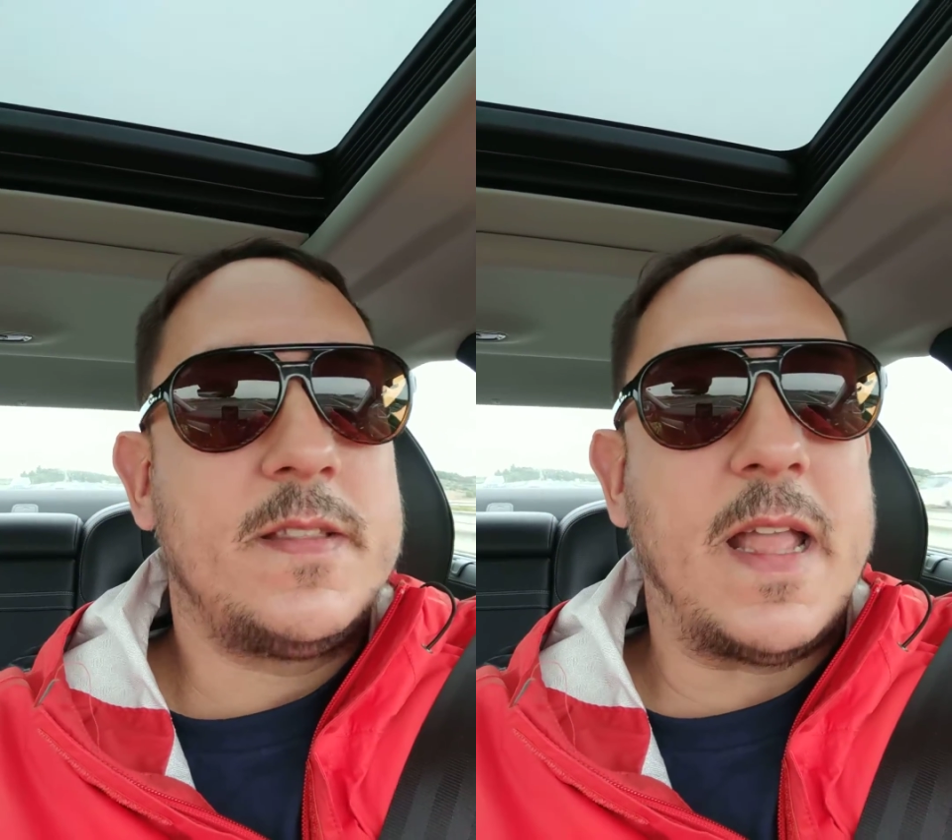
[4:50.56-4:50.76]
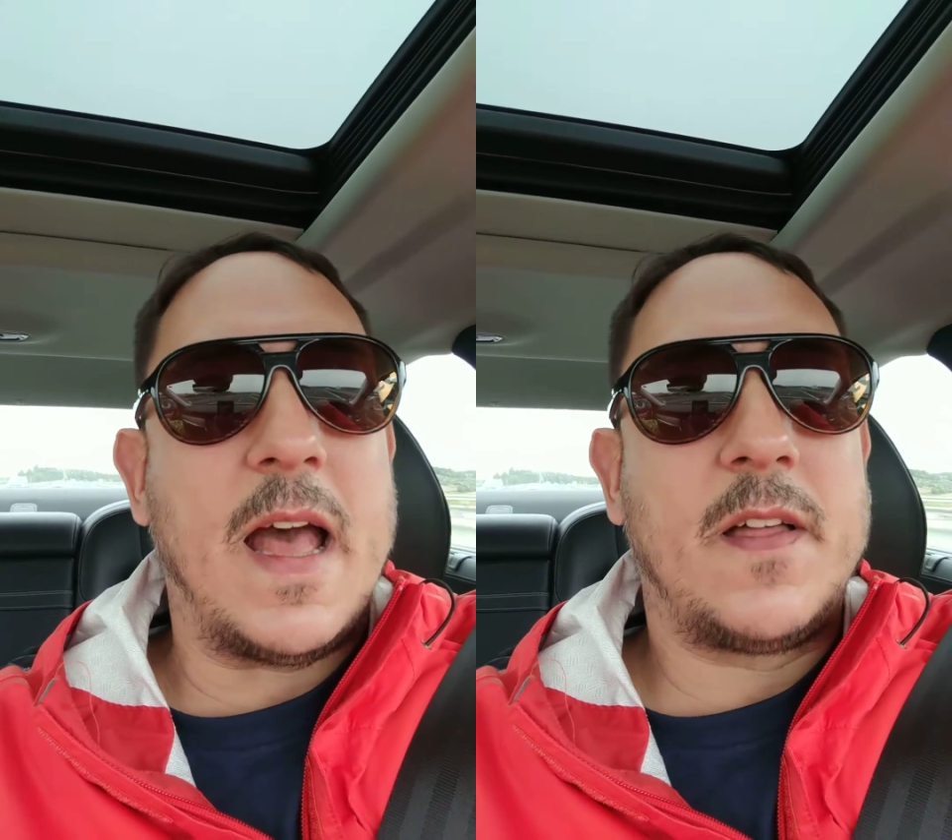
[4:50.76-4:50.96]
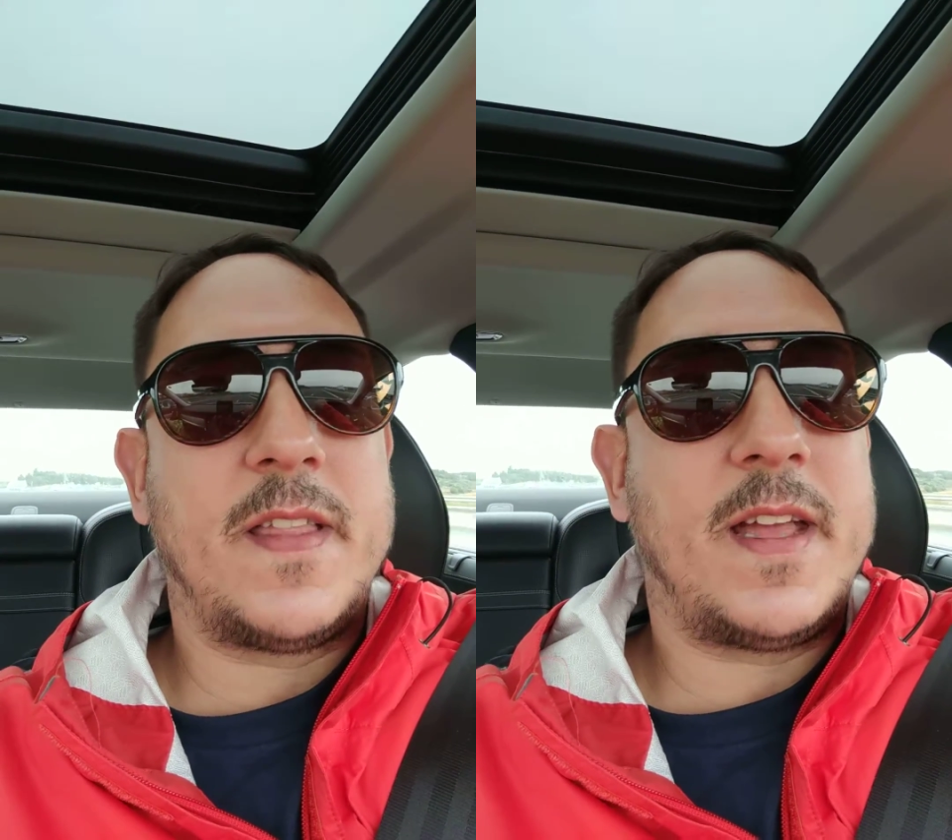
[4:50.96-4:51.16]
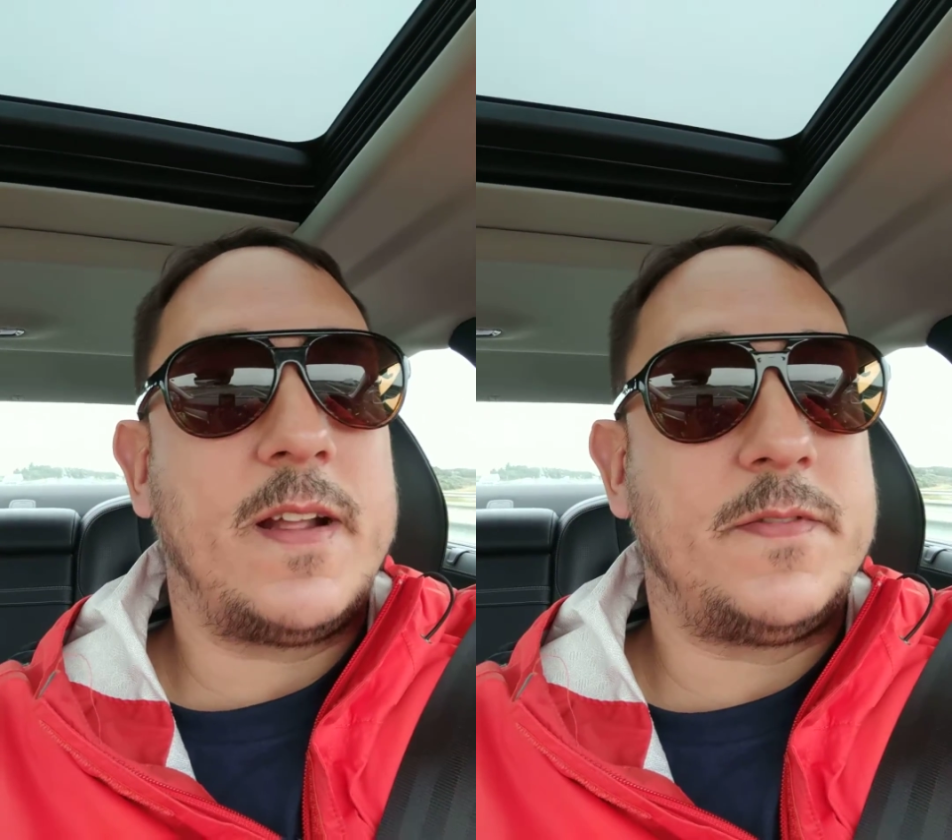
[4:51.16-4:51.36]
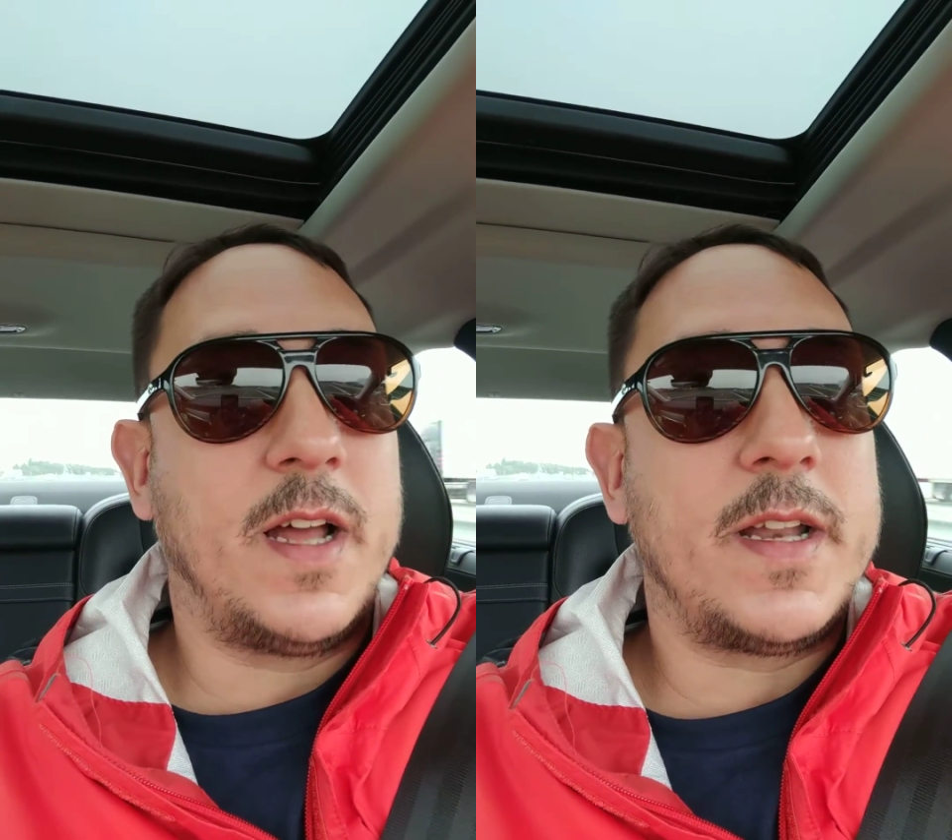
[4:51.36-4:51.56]
now that
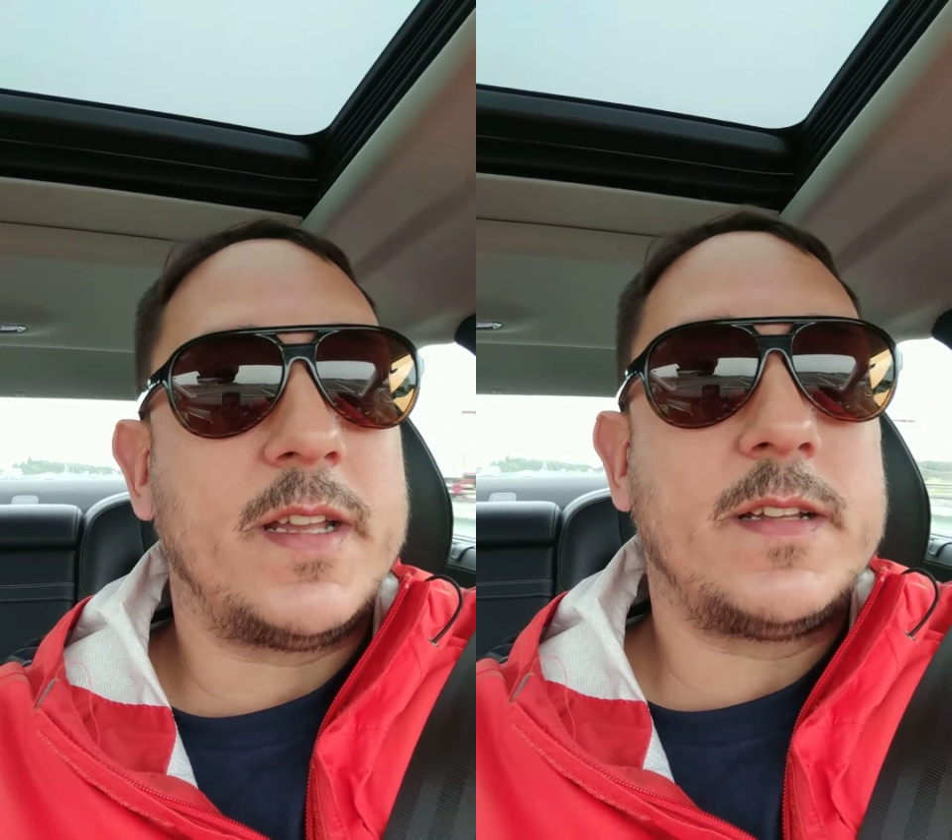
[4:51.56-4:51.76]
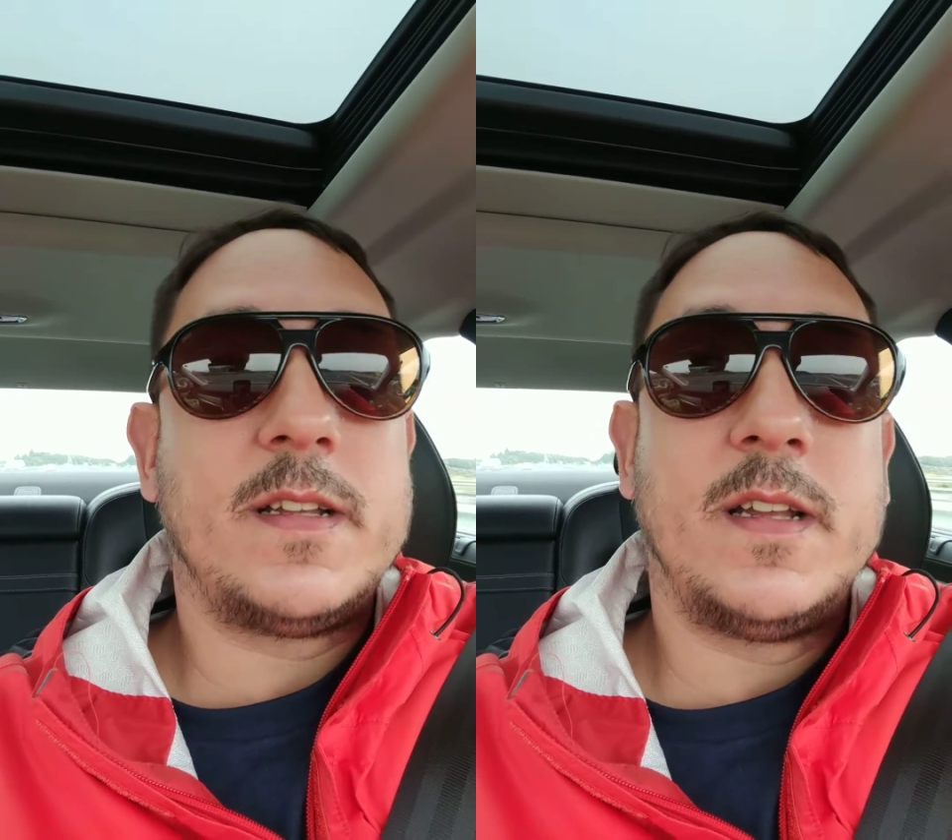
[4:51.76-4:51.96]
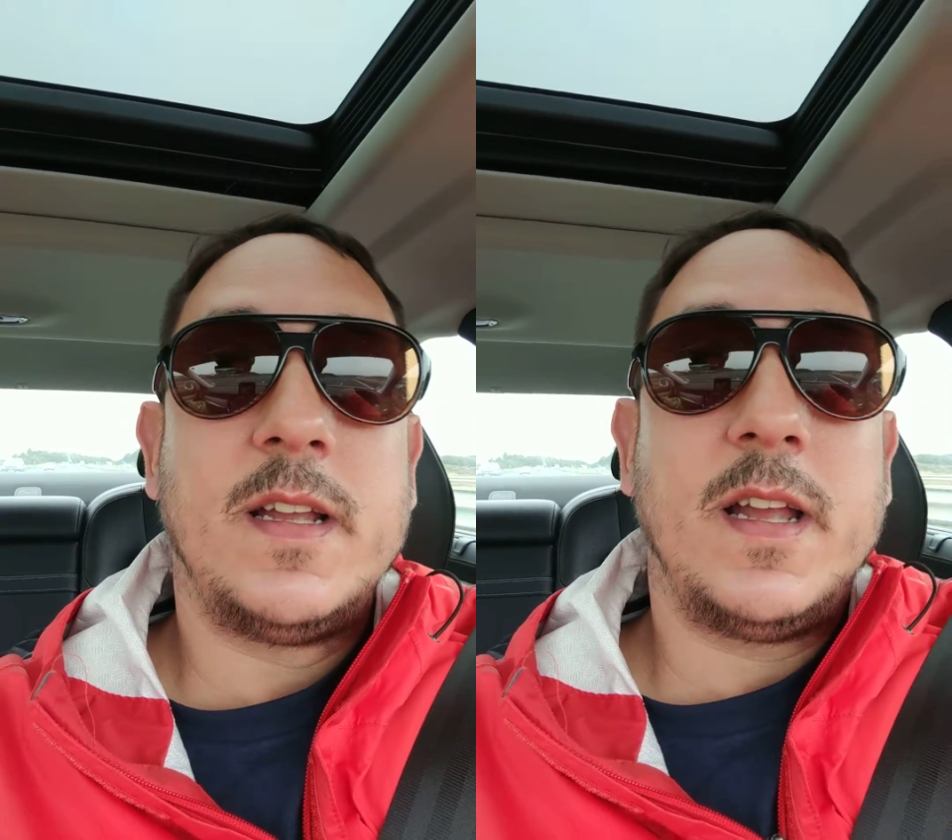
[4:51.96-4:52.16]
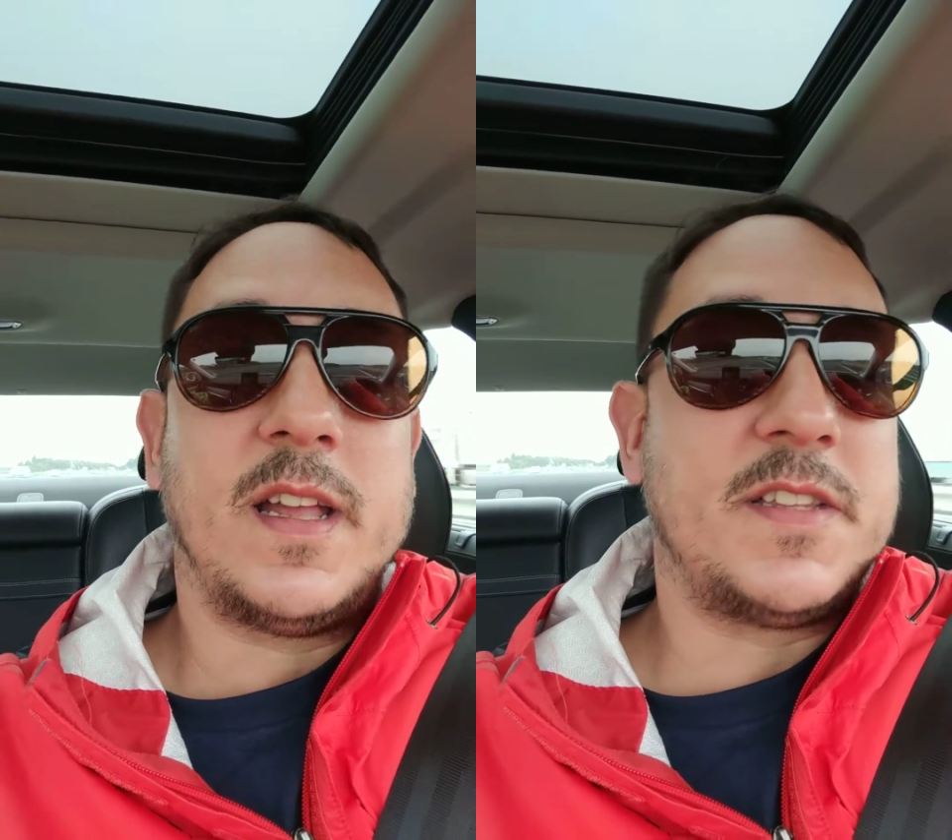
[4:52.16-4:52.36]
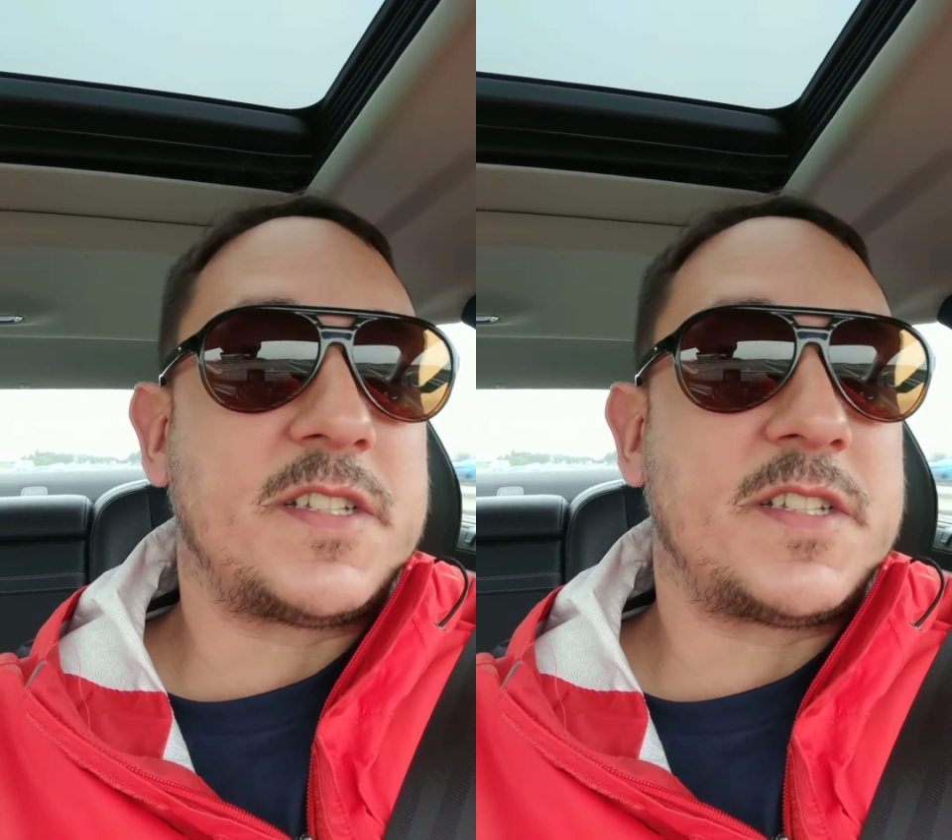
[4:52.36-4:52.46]
I've done it and